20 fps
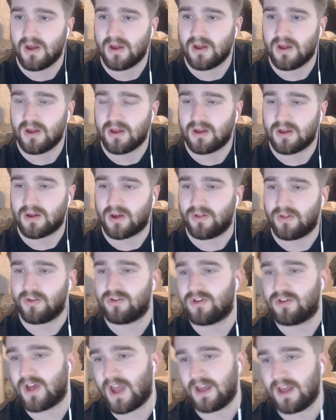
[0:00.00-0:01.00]
you got the
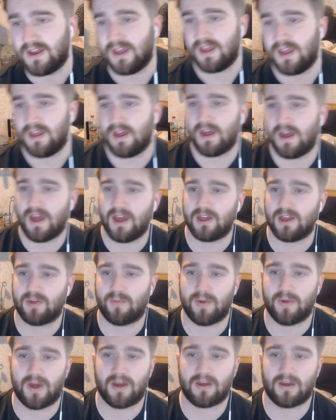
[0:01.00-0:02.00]
J D, H B
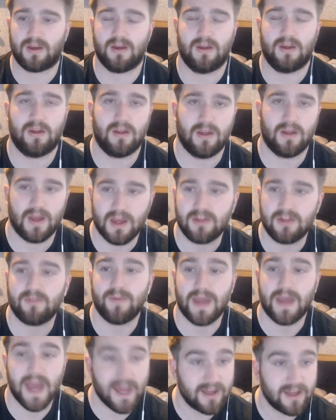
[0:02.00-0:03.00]
X, H B
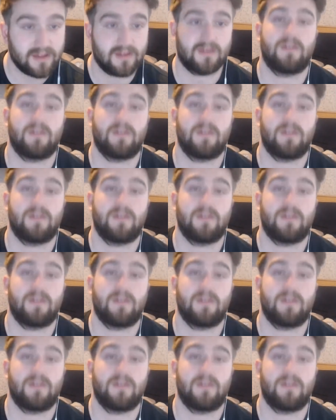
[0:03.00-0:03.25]
X,